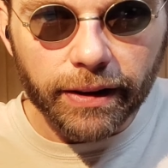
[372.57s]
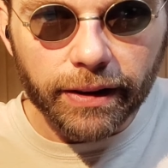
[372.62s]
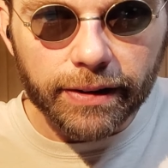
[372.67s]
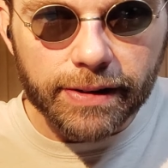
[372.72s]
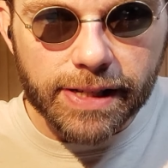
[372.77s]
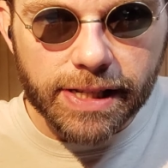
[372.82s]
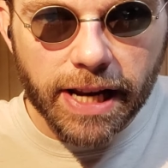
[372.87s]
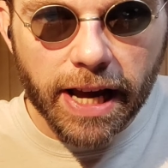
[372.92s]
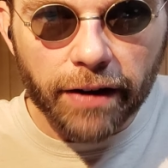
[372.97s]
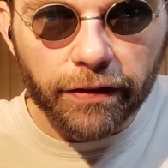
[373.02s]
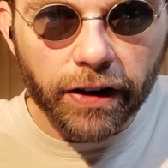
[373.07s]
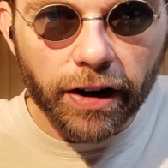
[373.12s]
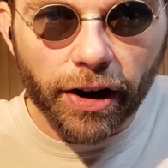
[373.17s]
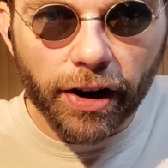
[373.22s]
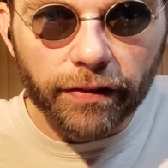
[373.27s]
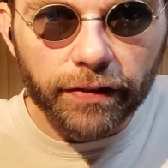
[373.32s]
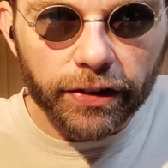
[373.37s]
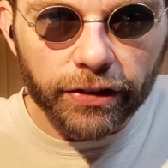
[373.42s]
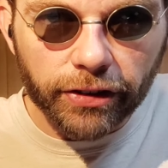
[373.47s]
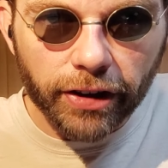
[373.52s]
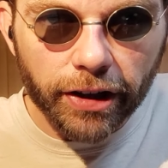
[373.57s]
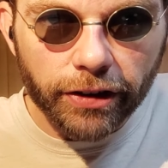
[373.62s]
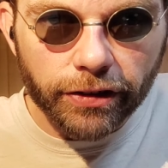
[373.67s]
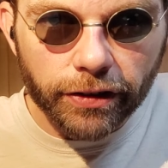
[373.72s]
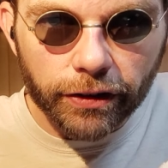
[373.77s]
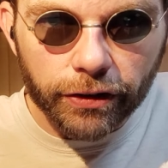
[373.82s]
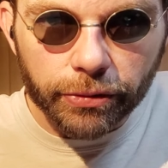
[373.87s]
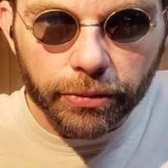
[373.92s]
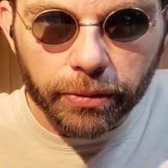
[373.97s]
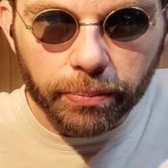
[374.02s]
just have
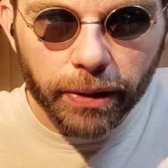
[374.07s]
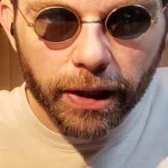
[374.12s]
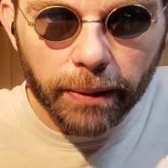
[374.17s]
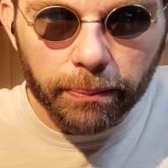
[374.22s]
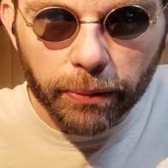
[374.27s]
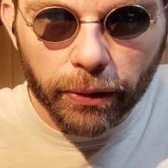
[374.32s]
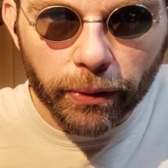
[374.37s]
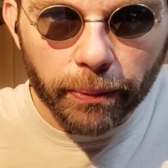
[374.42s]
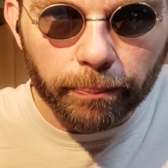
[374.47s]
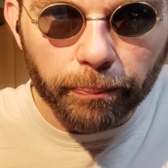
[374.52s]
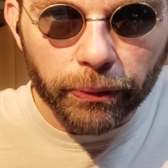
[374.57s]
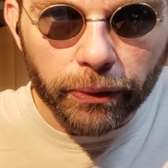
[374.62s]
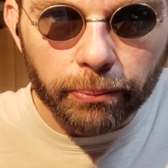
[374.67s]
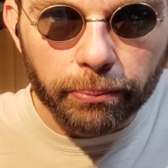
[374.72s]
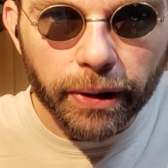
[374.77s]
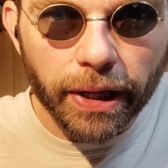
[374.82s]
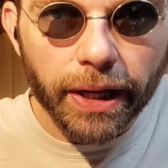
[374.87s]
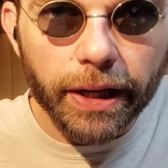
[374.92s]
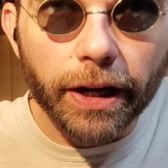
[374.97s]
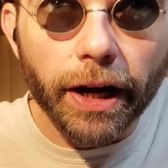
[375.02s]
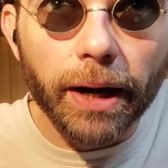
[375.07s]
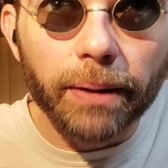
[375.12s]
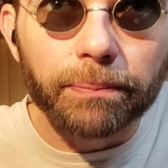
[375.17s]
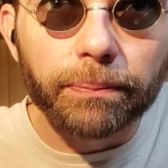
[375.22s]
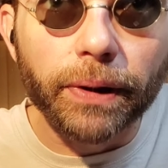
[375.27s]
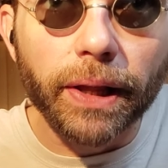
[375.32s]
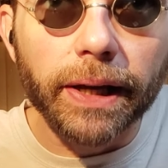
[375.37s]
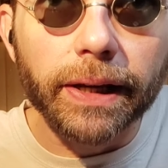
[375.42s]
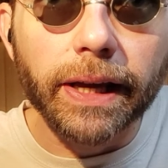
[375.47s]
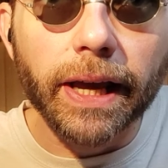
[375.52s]
conversations with people and pick up
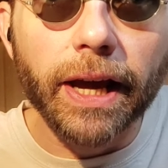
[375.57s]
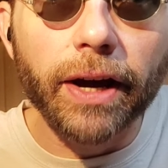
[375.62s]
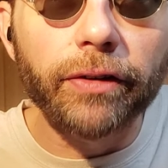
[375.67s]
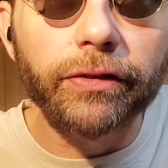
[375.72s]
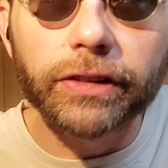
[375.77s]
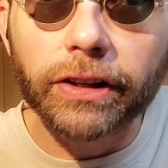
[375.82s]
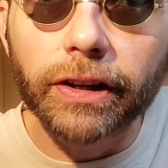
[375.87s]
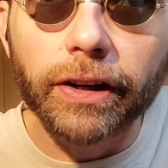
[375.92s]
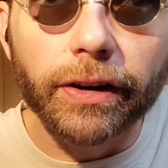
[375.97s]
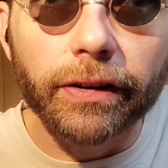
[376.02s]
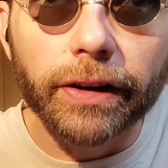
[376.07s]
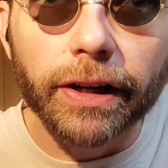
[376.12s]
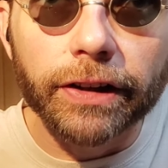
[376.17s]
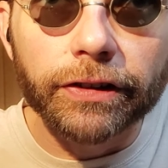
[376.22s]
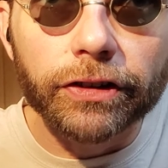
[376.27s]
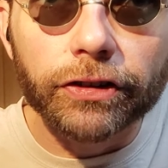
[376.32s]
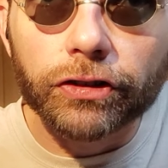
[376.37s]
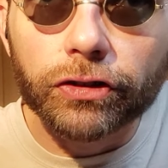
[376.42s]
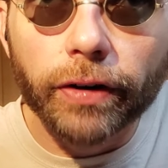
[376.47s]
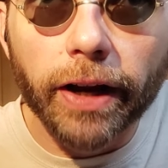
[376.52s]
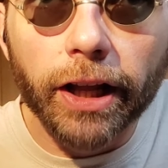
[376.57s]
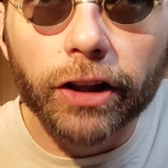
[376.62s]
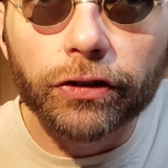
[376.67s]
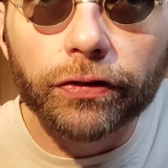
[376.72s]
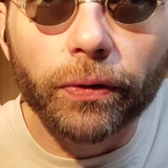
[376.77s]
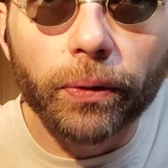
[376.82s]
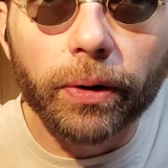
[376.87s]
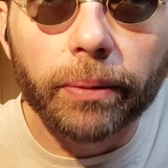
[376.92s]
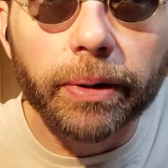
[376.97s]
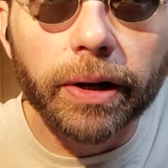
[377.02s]
like Hound here and just
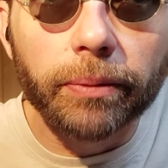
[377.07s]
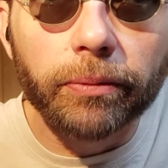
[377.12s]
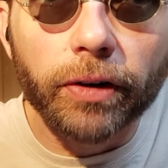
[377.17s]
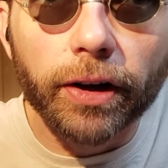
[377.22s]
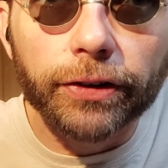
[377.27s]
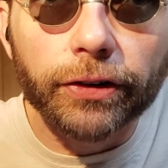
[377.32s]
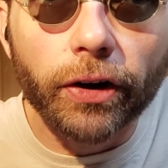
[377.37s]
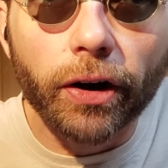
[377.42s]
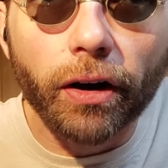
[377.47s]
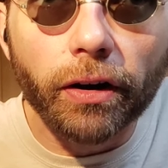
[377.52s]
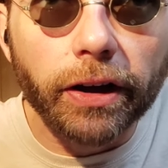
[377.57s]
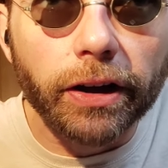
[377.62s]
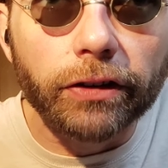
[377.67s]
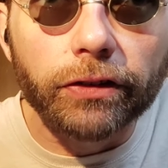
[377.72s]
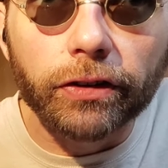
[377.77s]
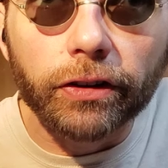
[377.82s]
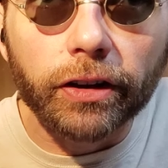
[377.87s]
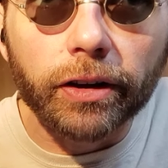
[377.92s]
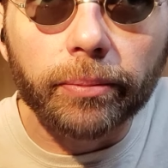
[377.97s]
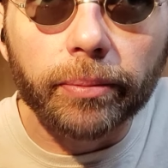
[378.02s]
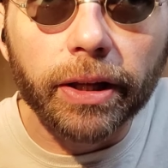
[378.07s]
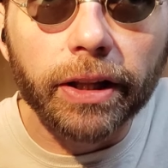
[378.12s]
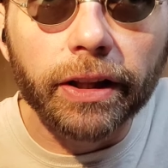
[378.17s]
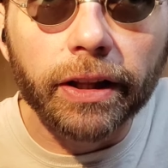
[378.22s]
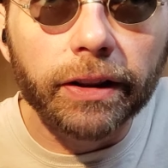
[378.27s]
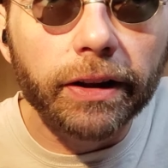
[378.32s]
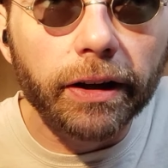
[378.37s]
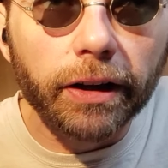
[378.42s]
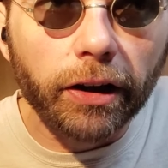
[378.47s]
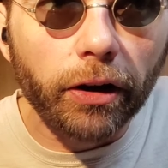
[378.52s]
transform him while talking to them, and
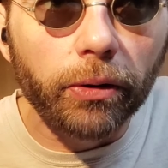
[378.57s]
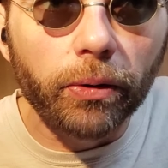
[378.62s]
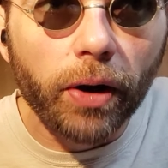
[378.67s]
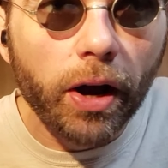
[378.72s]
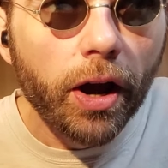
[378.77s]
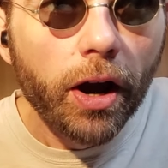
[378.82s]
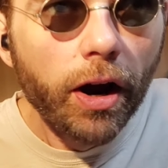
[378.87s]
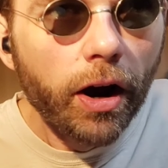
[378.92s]
then they go,